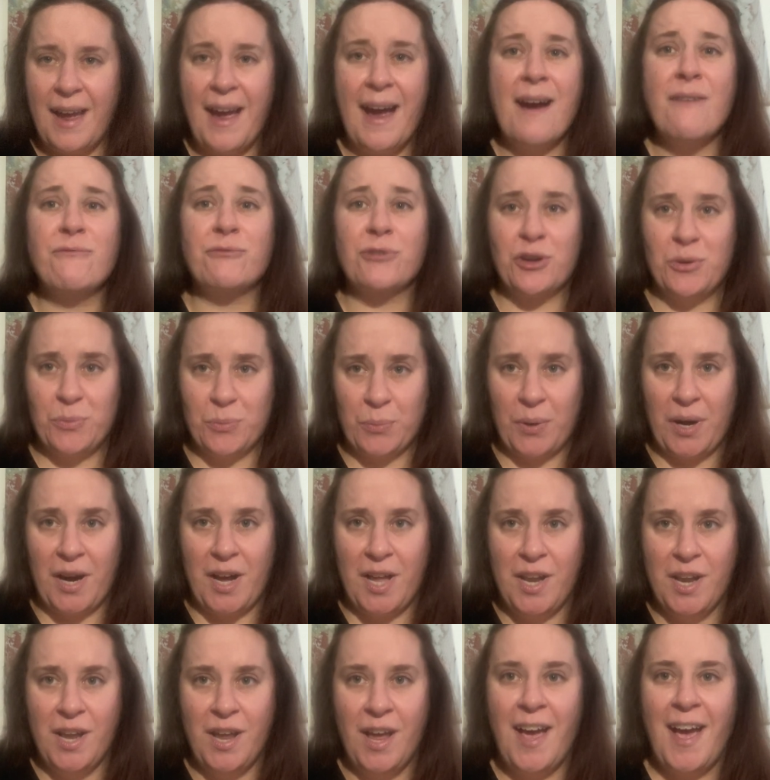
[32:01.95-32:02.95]

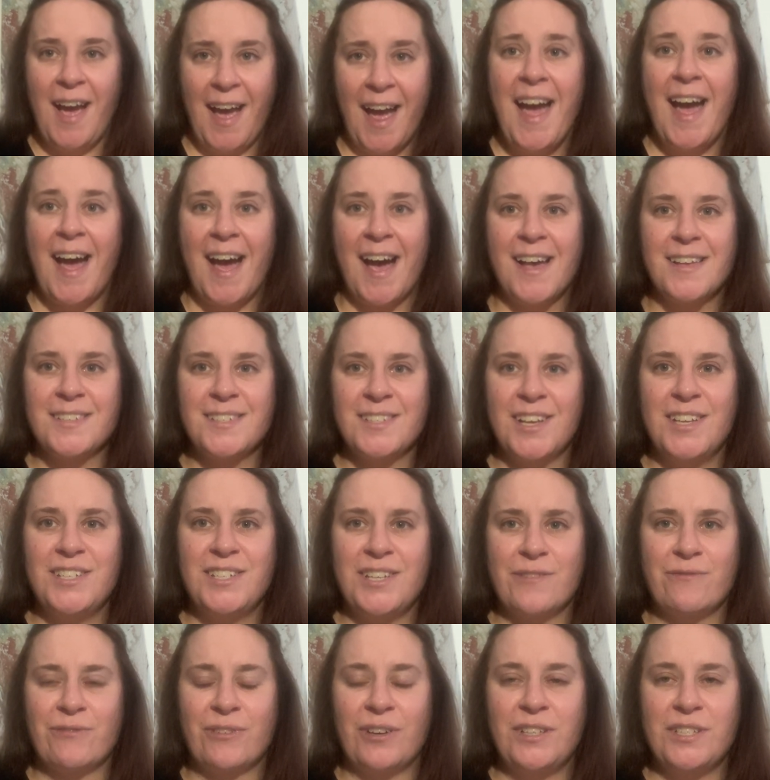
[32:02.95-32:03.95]
everyone has a
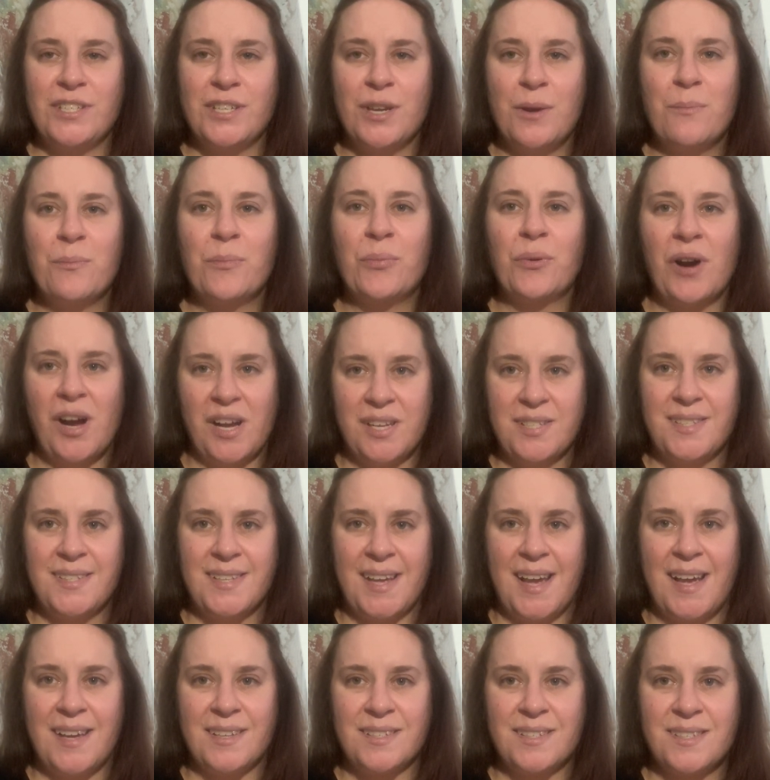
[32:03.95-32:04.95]
different
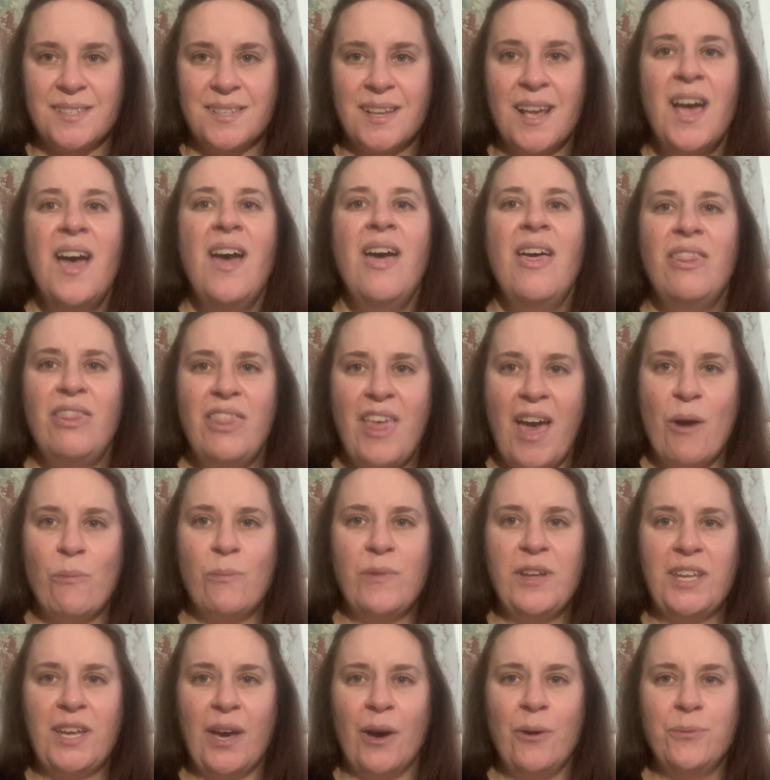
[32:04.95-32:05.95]
process that
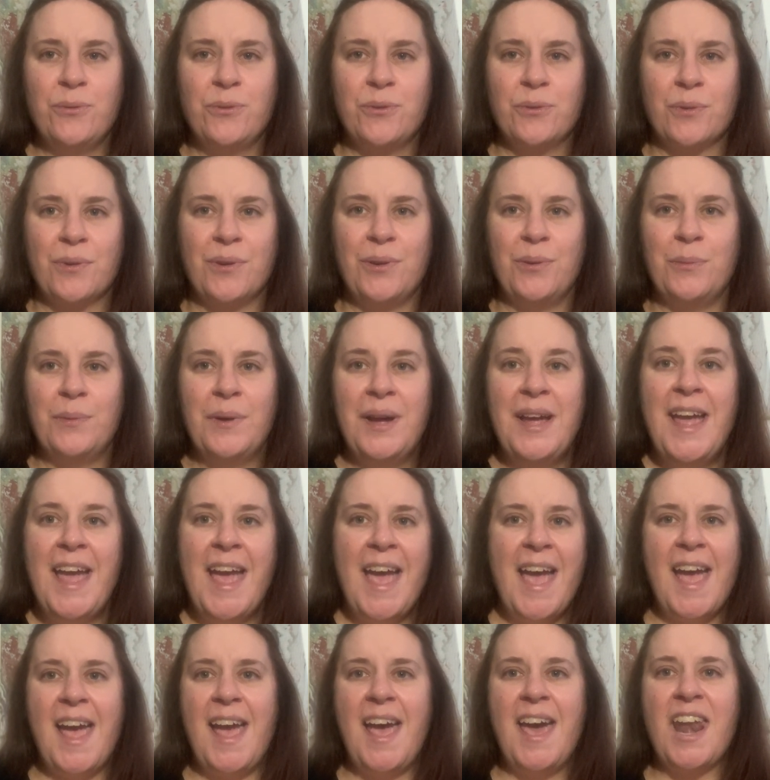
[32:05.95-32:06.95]
we go through
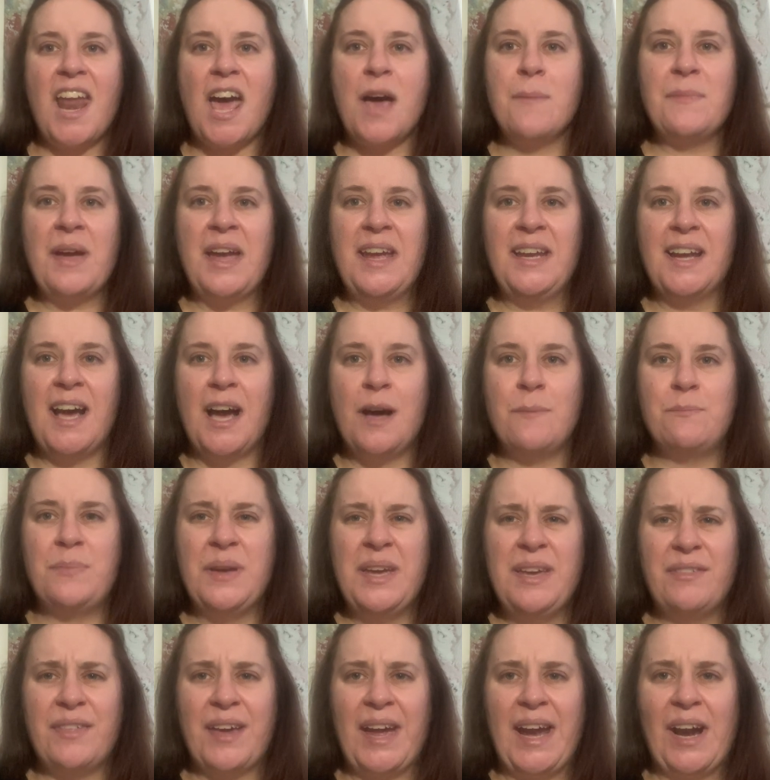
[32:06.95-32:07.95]
and I may not
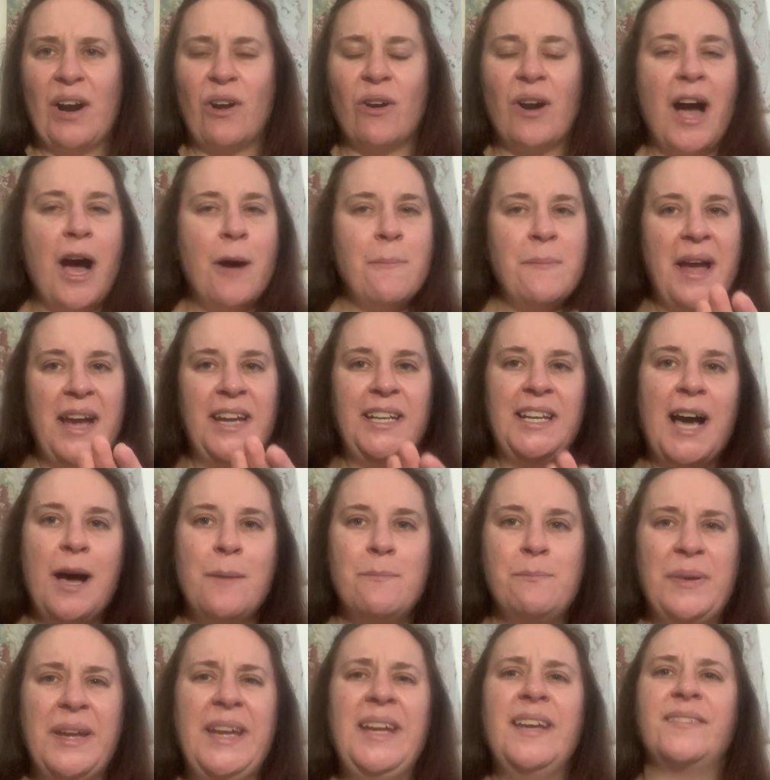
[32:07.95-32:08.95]
be there. I may
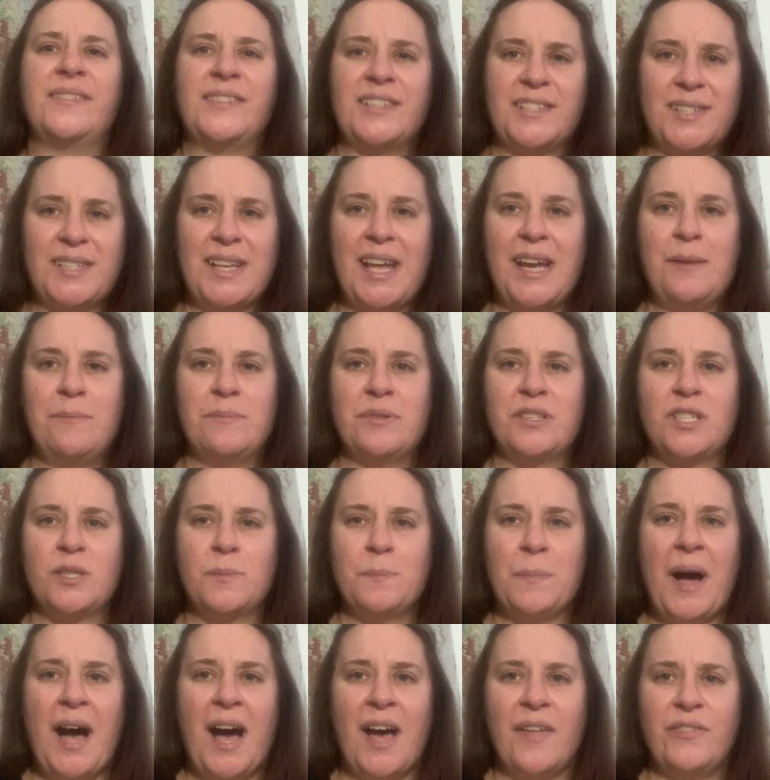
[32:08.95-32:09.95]
not be at the same
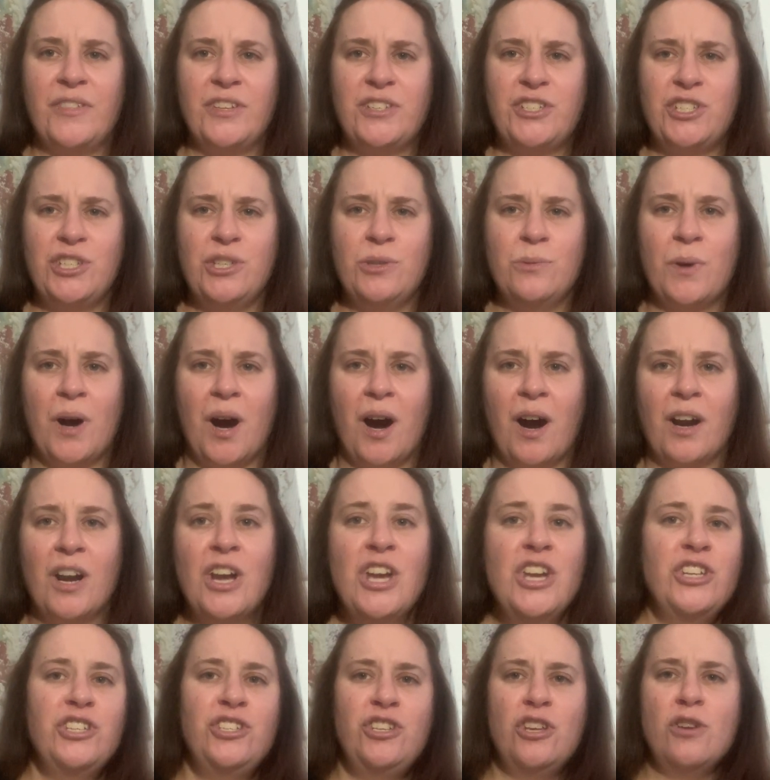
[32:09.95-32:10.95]
spot that you are.
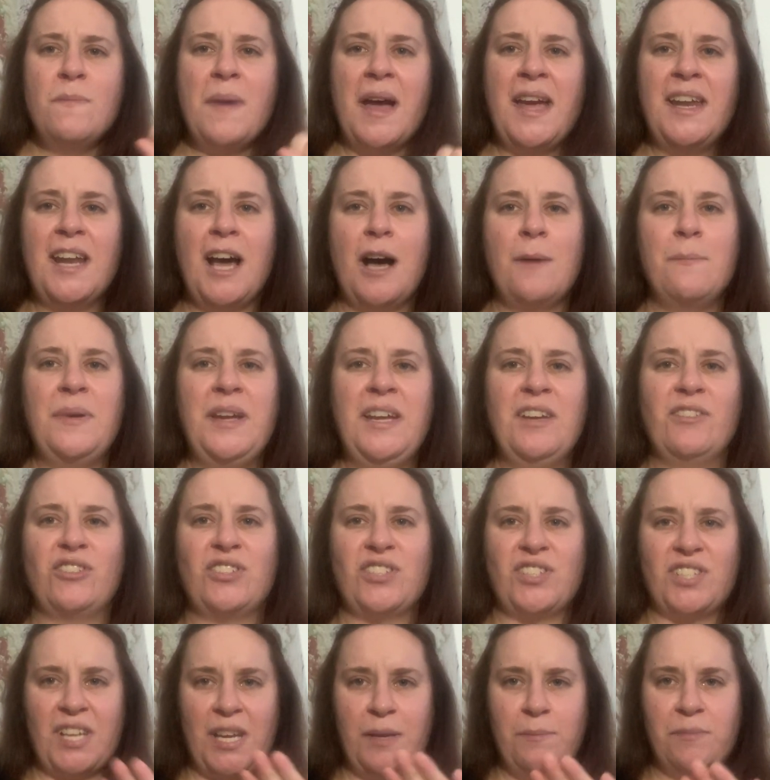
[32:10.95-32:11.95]
You may not be at
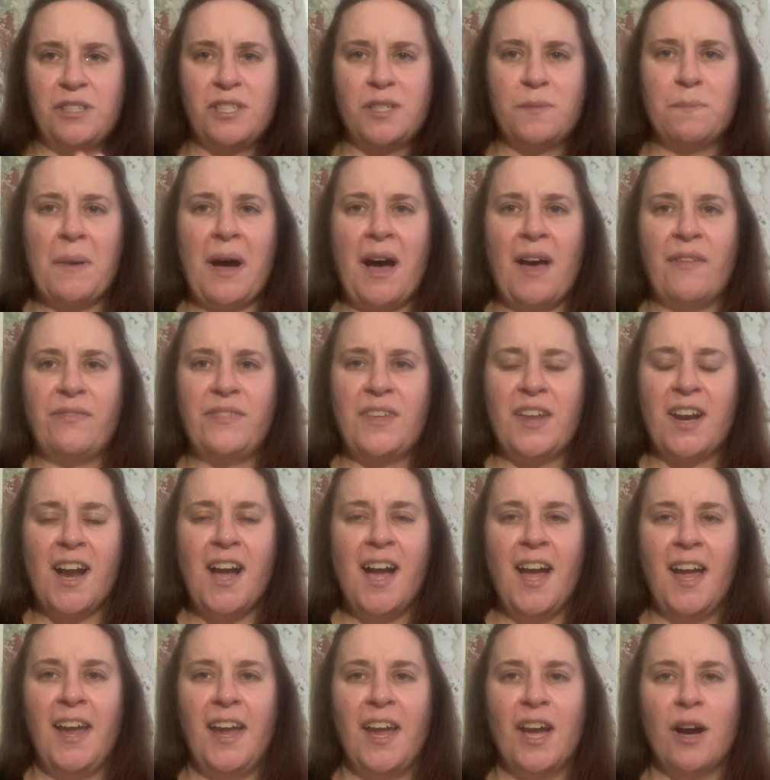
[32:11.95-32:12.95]
the same spot that
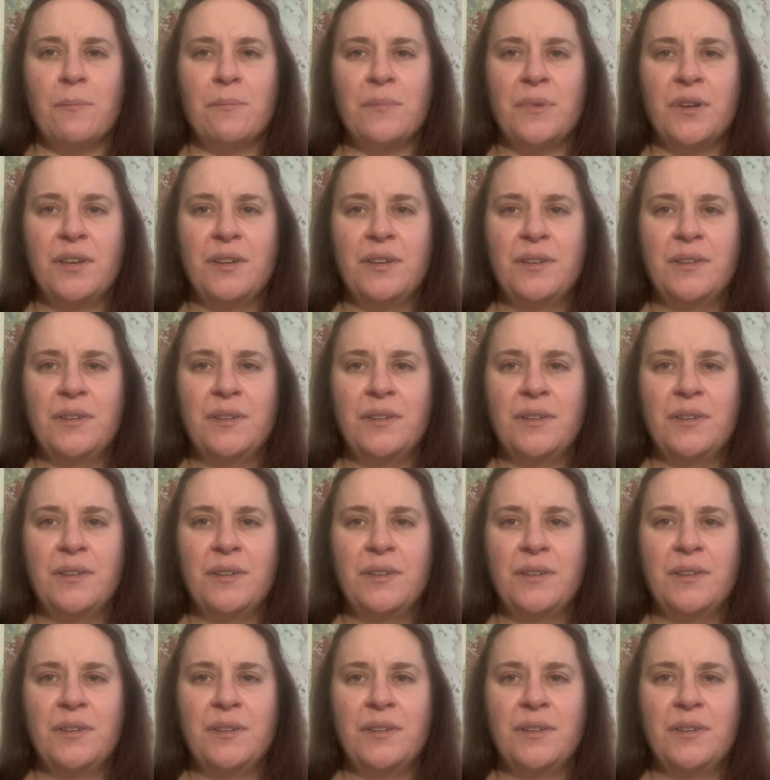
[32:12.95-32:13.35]
I am.